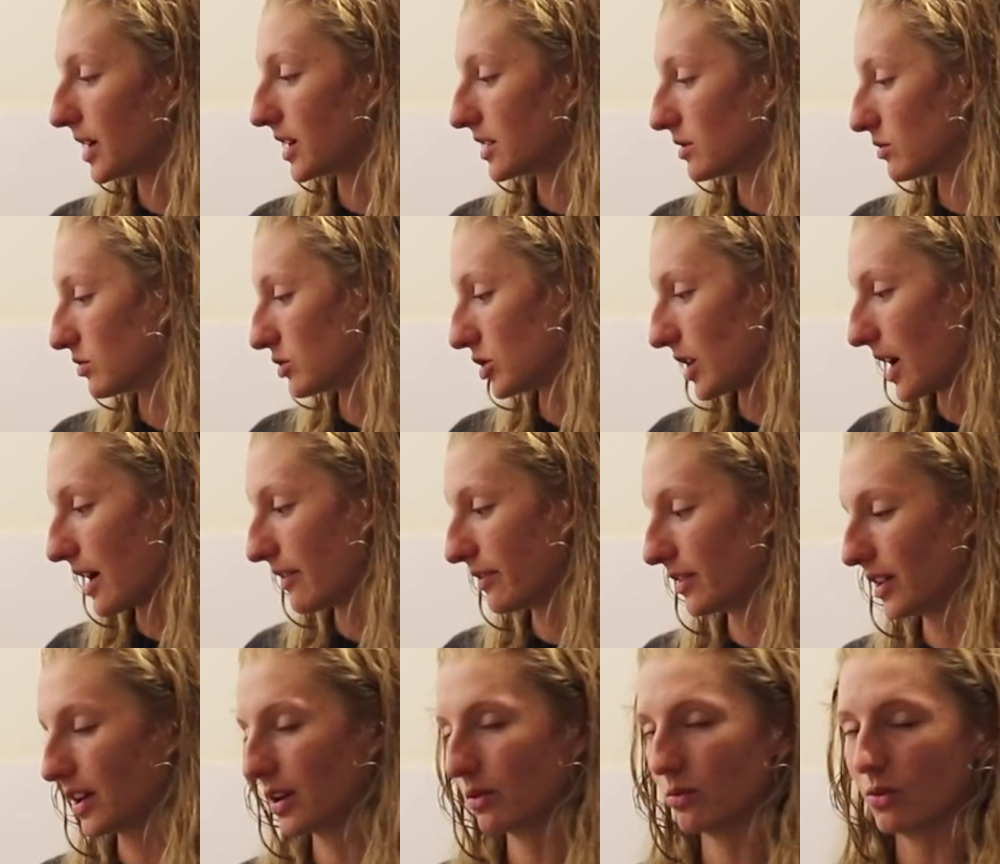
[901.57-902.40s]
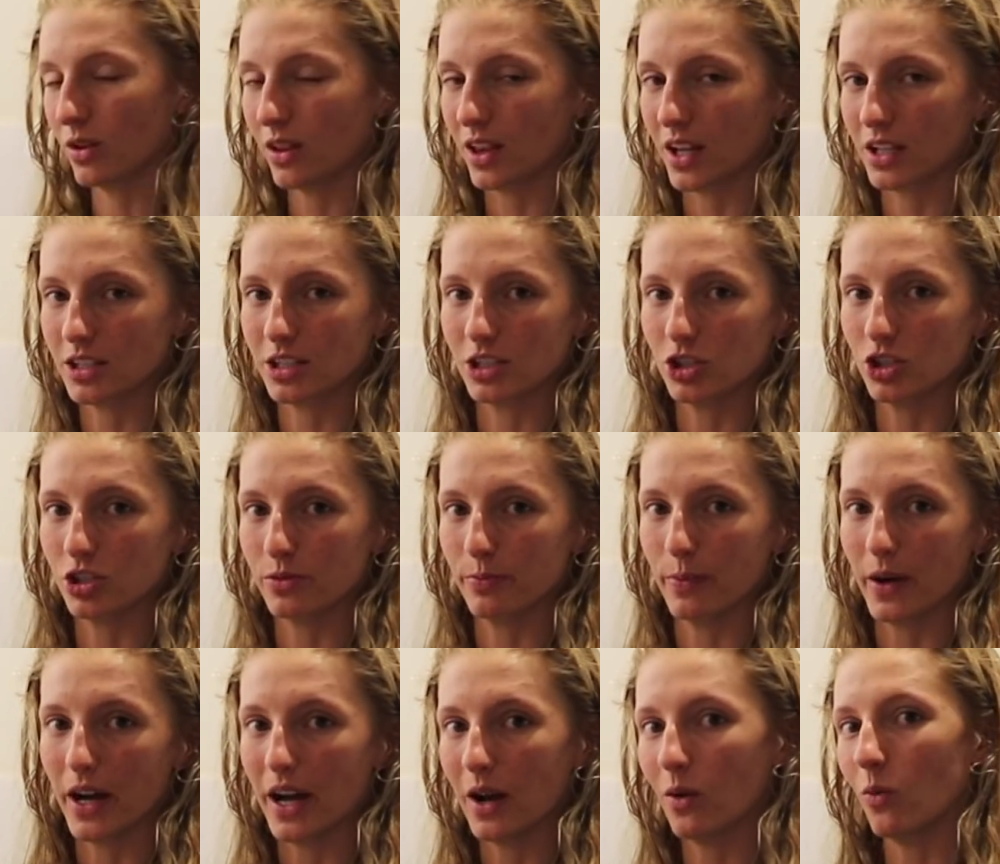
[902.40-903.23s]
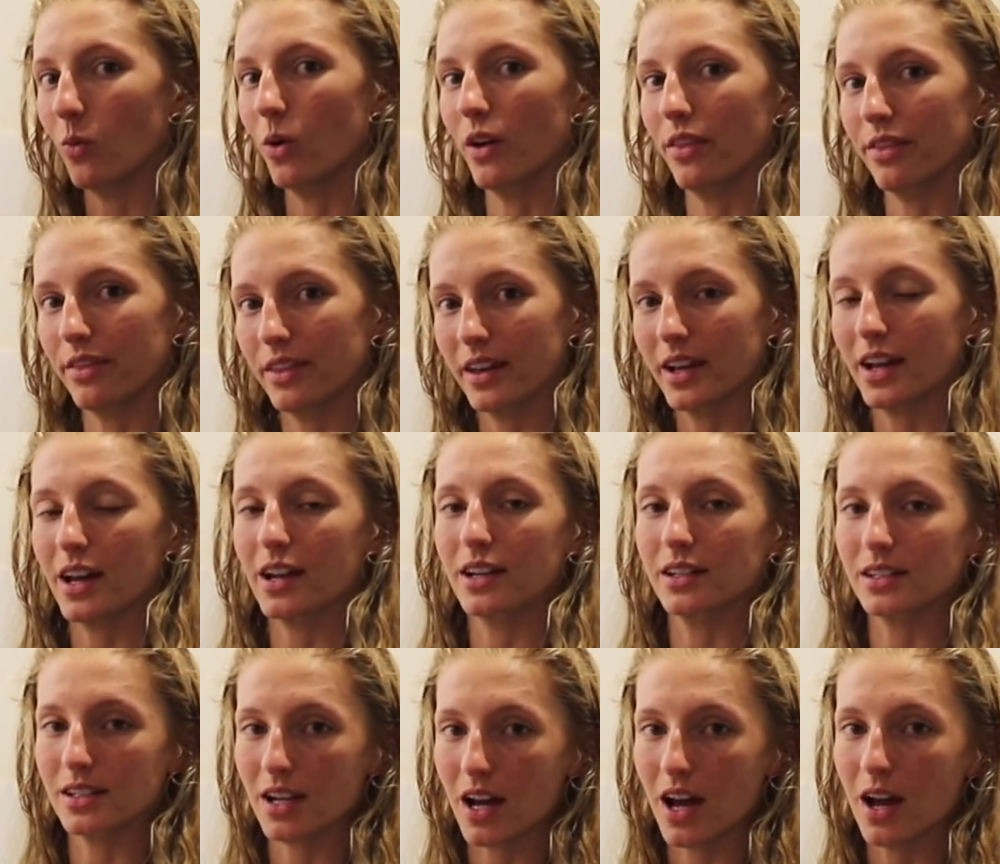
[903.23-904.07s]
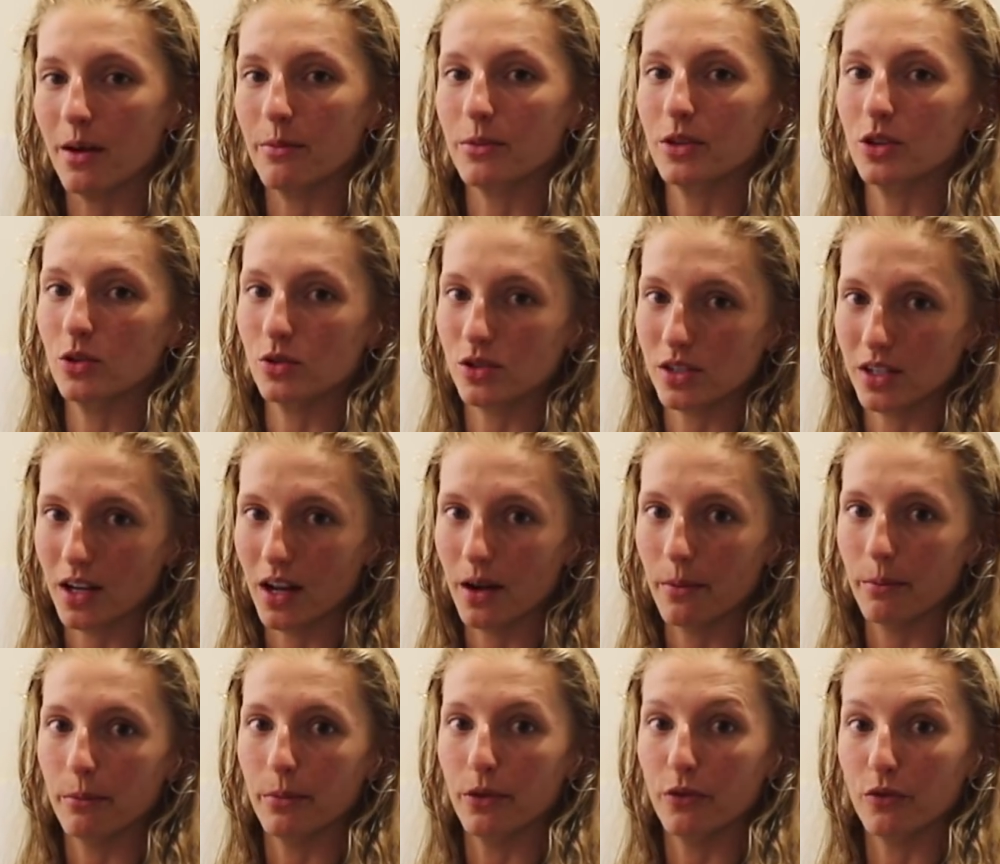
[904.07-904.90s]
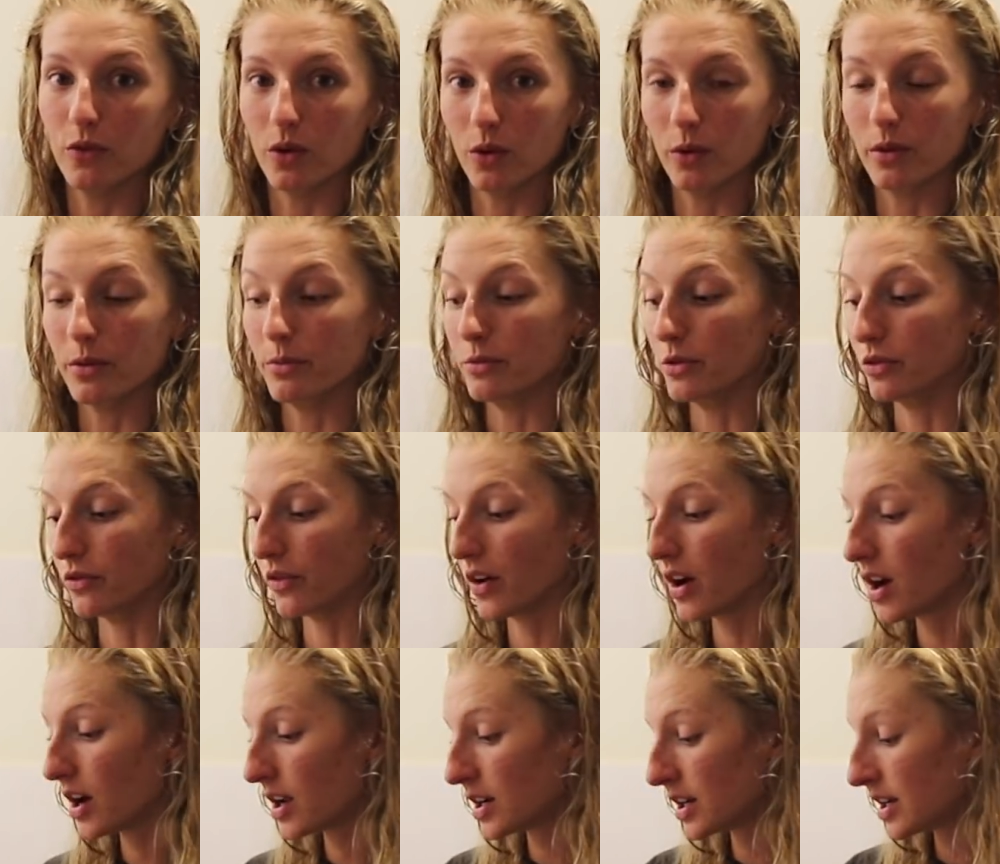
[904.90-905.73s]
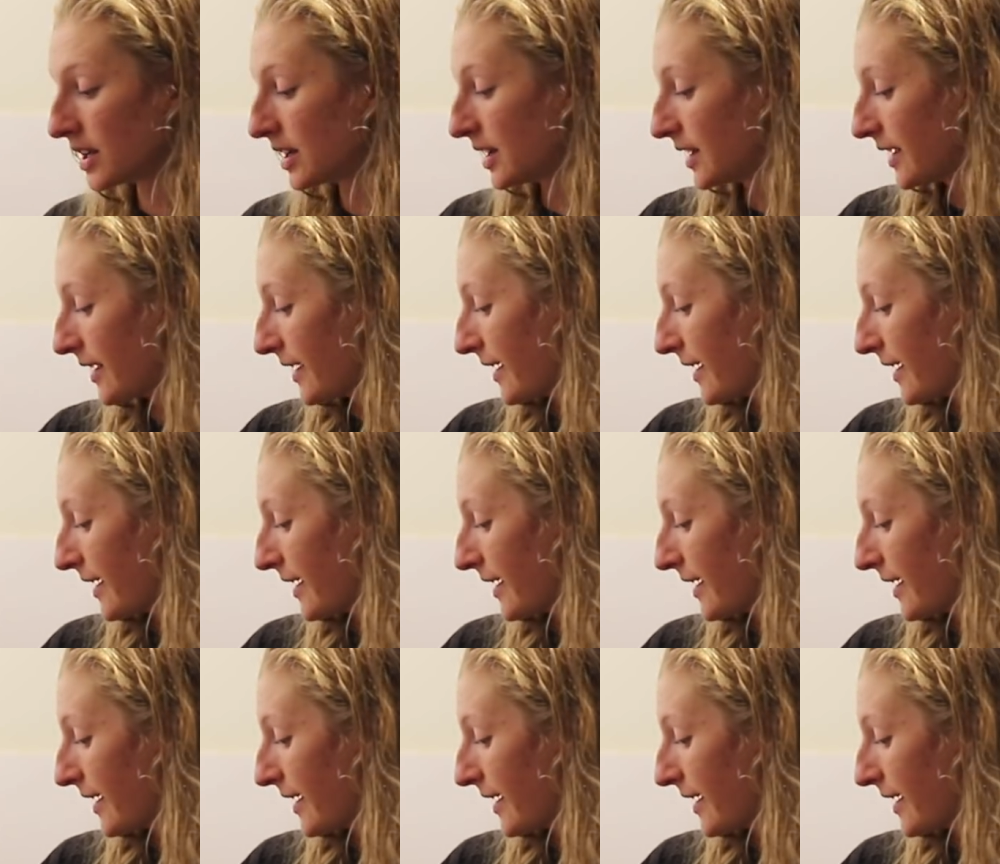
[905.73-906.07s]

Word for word: because we're traveling, we like to just buy one thing at a time, use it up before we move on.